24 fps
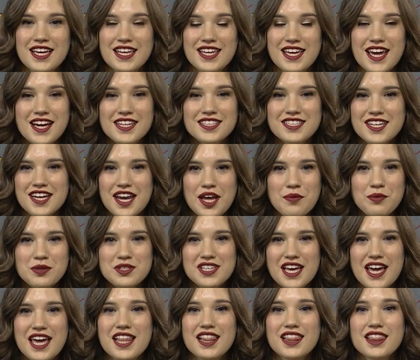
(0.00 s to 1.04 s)
Yeah, today was
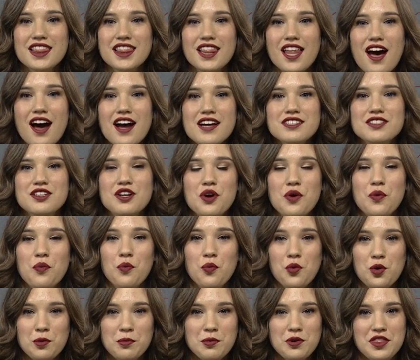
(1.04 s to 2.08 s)
a lot
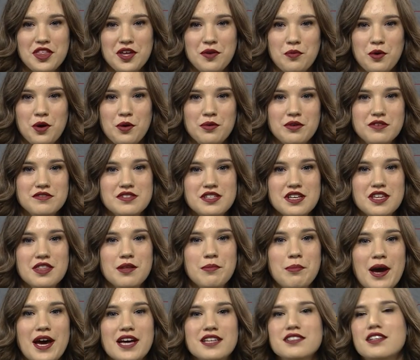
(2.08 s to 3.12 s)
warmer than what we've seen the
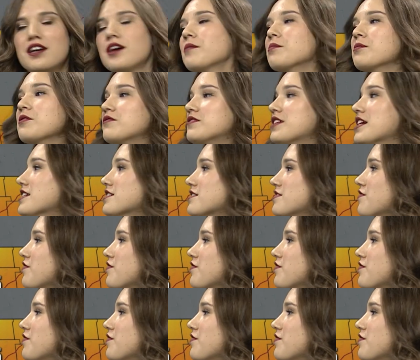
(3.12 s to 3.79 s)
past couple of days.